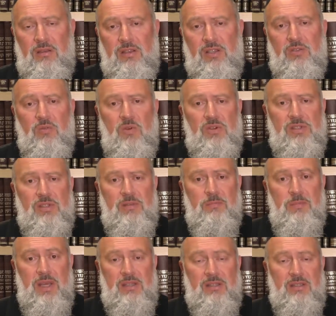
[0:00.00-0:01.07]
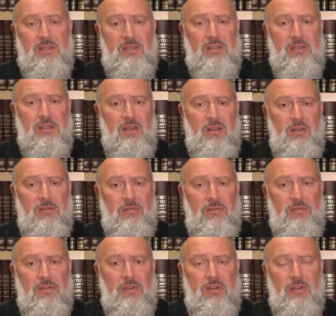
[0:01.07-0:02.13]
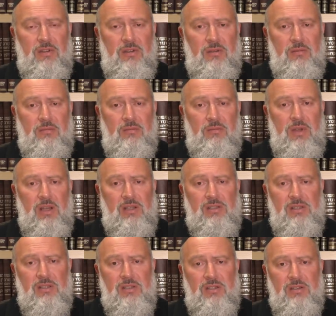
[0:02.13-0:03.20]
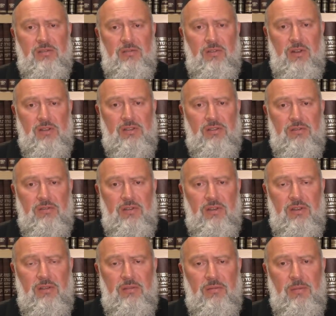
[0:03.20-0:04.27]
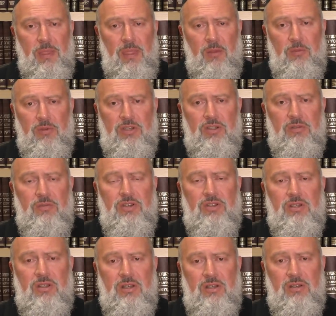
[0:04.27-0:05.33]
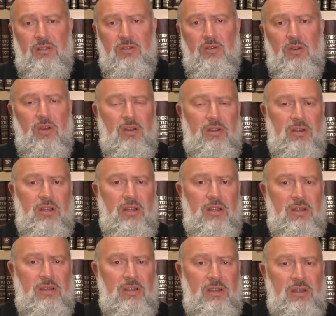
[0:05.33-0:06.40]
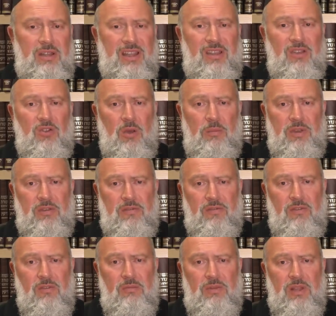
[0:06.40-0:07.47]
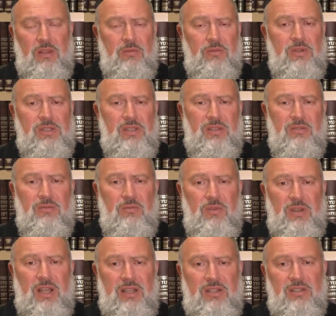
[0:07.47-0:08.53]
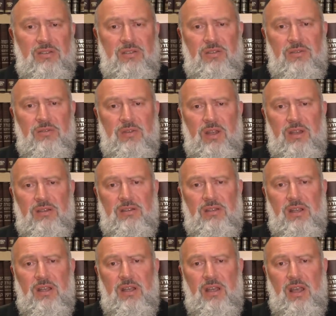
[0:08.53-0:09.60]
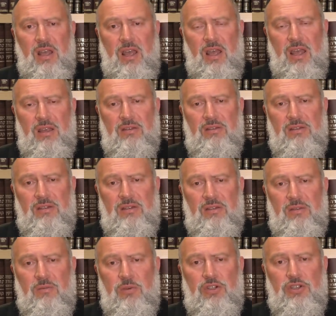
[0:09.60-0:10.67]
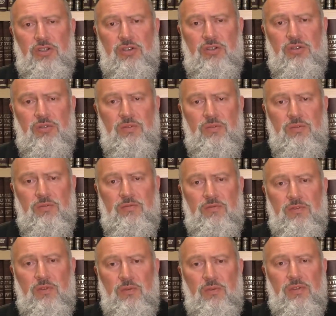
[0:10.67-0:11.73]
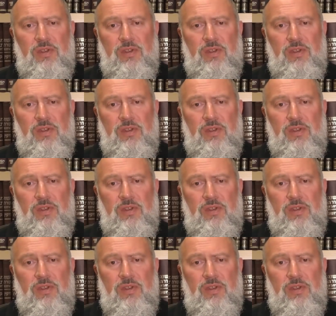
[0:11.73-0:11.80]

This was the basis of Marxist philosophy, which originally took on an economic form. In other words, it related to and and wished to view